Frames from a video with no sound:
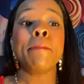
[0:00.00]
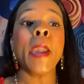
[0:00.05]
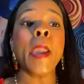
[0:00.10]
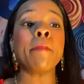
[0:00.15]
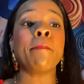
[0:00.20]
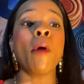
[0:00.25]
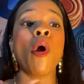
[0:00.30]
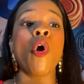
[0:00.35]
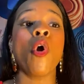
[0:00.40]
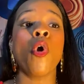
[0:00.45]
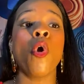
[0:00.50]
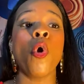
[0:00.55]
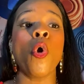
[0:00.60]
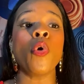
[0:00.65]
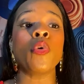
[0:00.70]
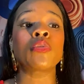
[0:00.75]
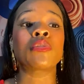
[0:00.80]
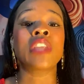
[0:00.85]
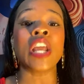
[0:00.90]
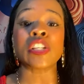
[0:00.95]
people
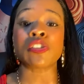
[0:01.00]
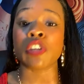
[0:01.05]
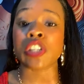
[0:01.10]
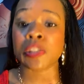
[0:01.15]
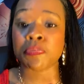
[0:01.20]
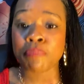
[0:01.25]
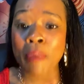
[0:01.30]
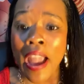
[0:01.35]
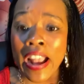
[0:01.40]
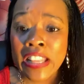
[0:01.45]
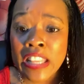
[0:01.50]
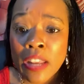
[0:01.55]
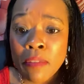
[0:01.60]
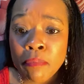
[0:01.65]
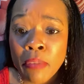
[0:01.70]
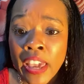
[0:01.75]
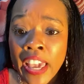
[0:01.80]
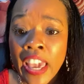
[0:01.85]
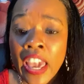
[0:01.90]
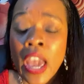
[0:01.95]
who
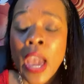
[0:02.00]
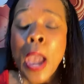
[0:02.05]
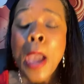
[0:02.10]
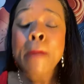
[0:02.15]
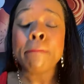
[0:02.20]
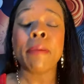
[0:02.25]
disrespected me,